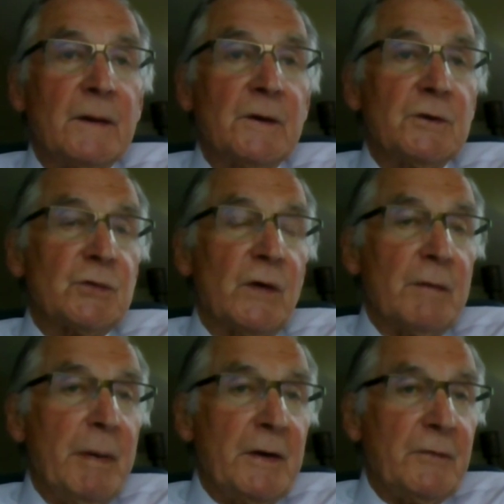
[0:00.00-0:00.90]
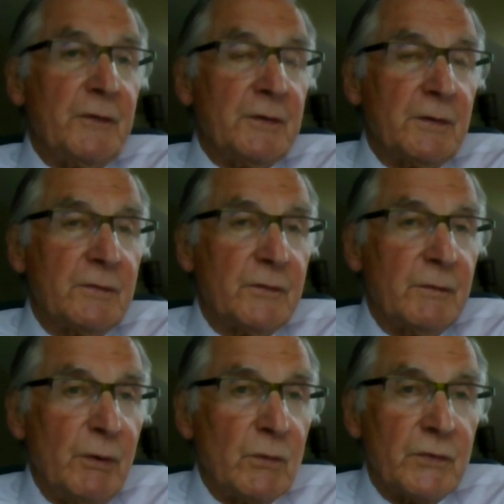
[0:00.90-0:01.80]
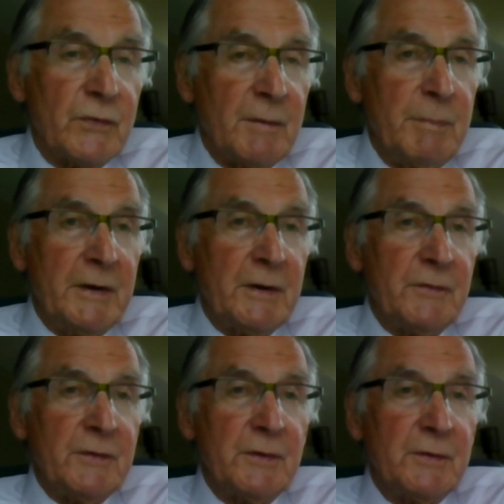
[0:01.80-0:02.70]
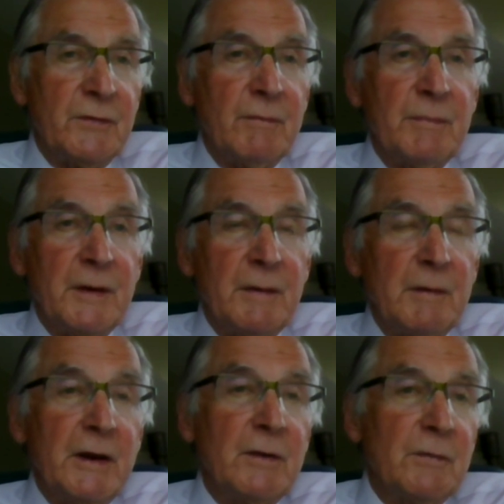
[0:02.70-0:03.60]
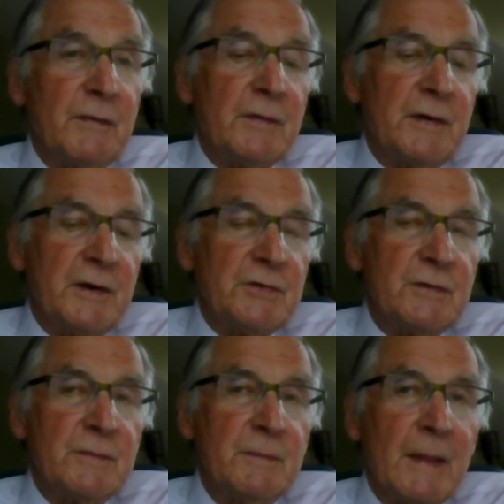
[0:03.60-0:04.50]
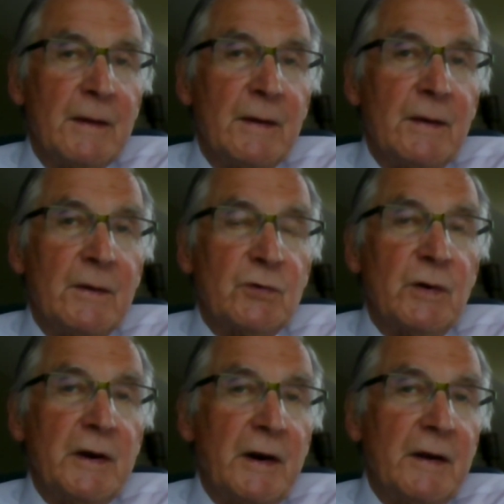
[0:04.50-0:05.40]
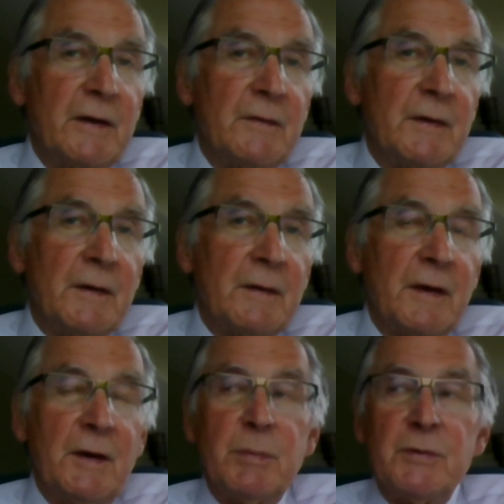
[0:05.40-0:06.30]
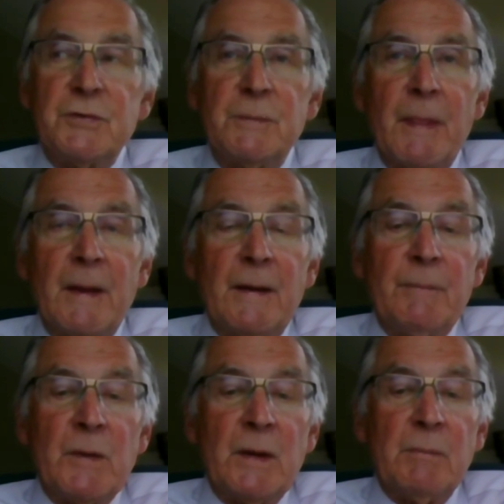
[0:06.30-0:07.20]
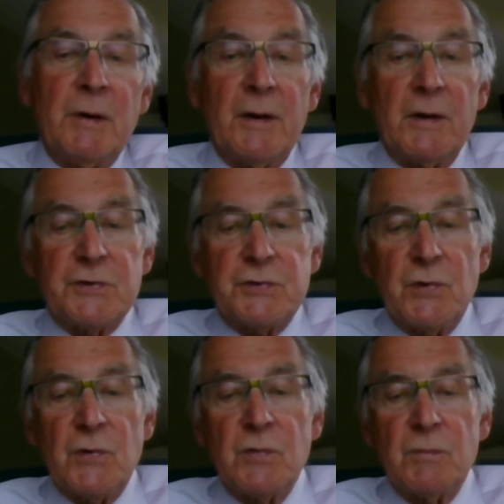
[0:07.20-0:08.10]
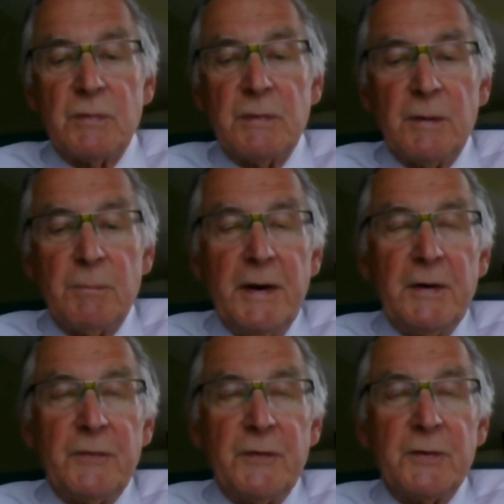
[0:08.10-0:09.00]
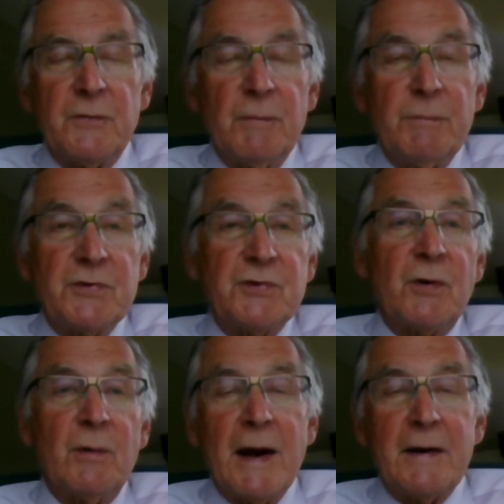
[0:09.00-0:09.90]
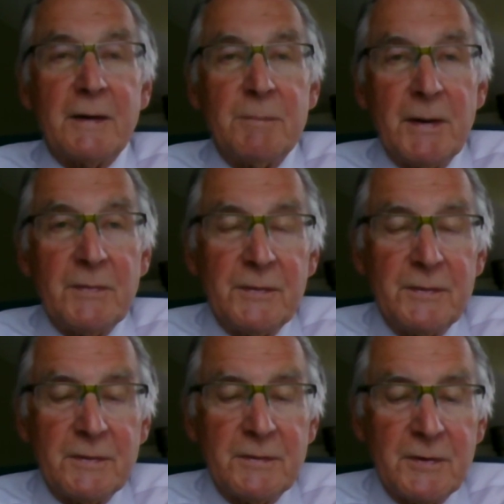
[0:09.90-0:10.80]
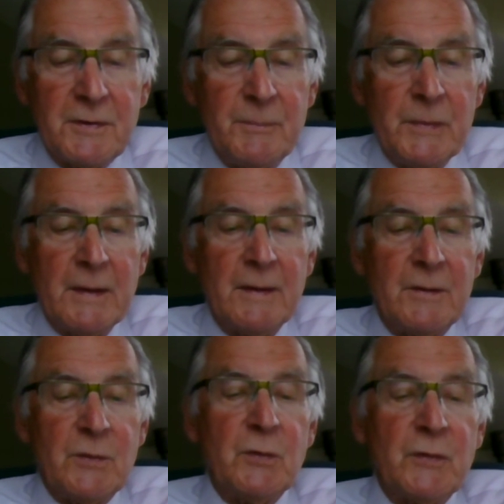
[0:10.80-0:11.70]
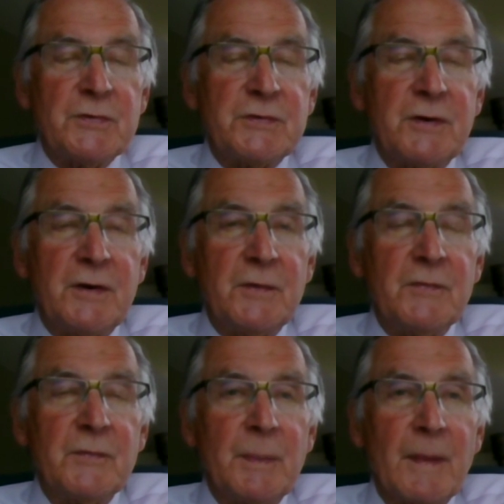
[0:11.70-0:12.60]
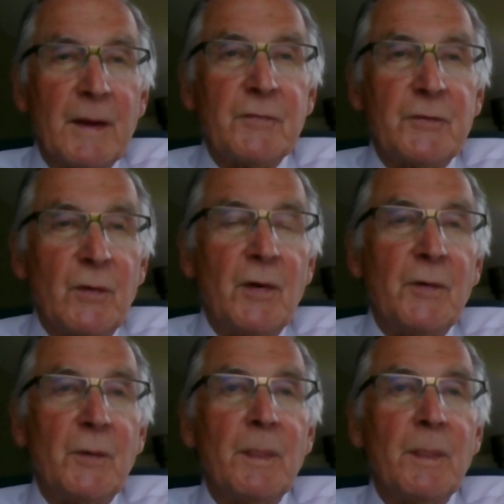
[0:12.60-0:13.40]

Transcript: So I benefited from both. I benefited from the legal foundation training in Cambridge, but I also benefited from the Socratic method at the University of Toronto.